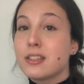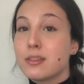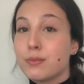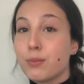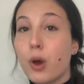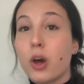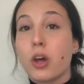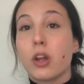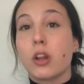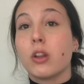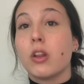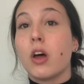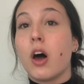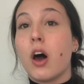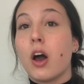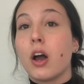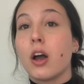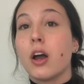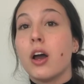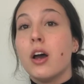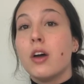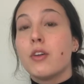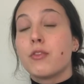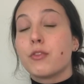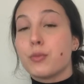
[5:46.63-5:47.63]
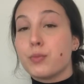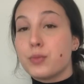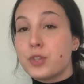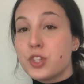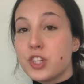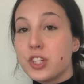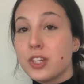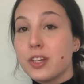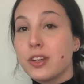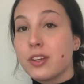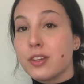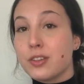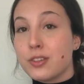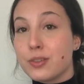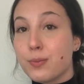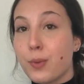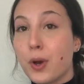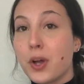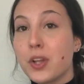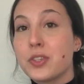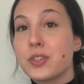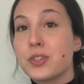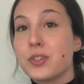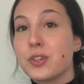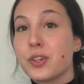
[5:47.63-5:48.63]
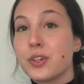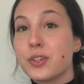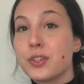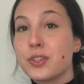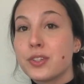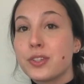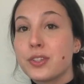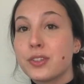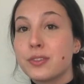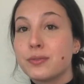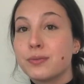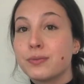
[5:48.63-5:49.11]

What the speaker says: monologue from She Kills Monsters.